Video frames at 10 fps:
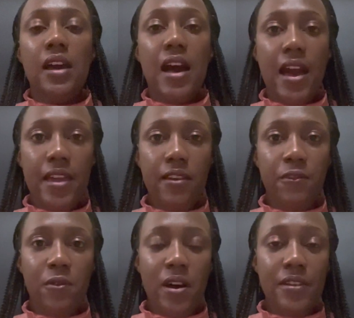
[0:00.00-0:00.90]
Hi
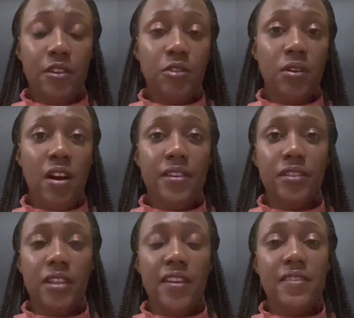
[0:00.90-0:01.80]
everyone. So God is
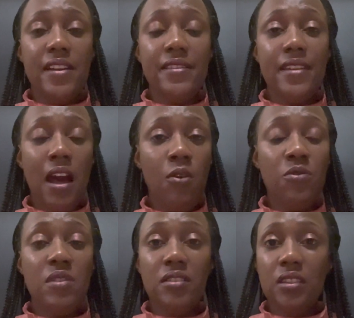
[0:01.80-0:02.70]
saying that now
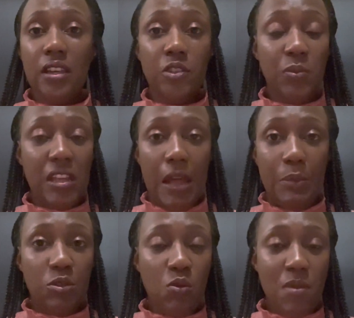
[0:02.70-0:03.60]
this has become
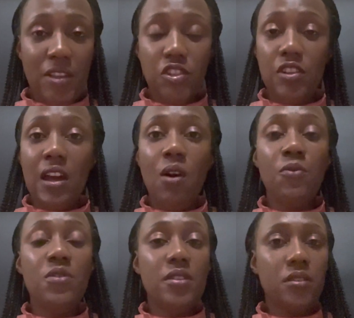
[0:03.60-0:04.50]
too much. Now
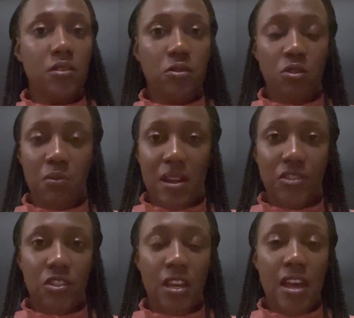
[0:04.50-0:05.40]
this is too
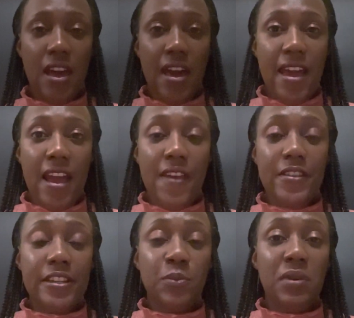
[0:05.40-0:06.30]
much. And
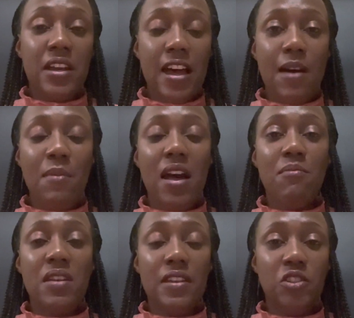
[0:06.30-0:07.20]
it has become a
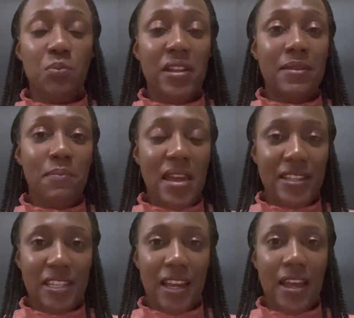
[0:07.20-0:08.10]
management
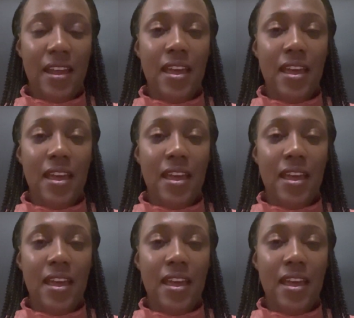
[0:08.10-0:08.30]
matter.